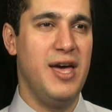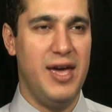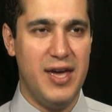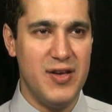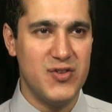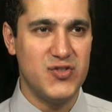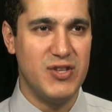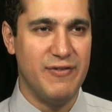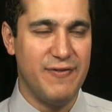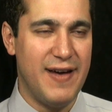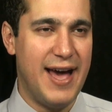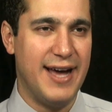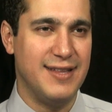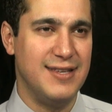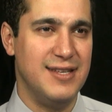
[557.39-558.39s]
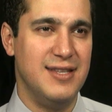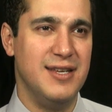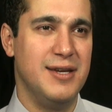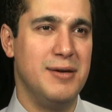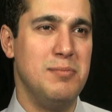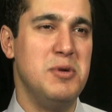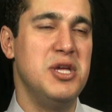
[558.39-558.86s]
is the fact that the
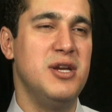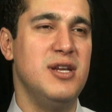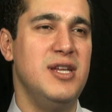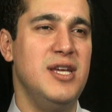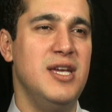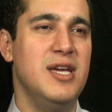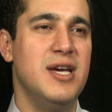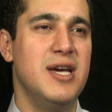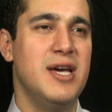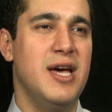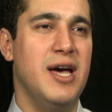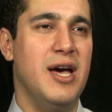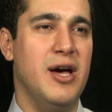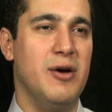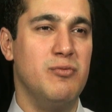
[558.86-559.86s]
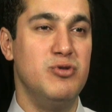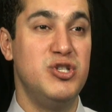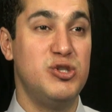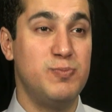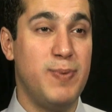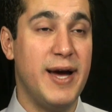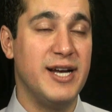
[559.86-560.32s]
community
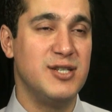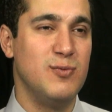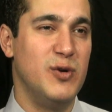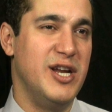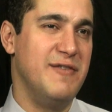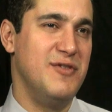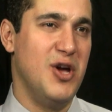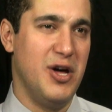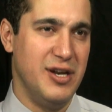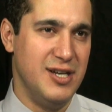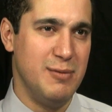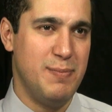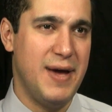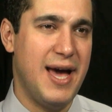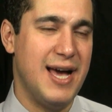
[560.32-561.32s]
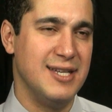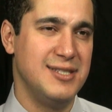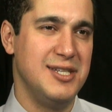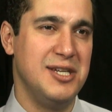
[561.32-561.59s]
respects what I've done in the past.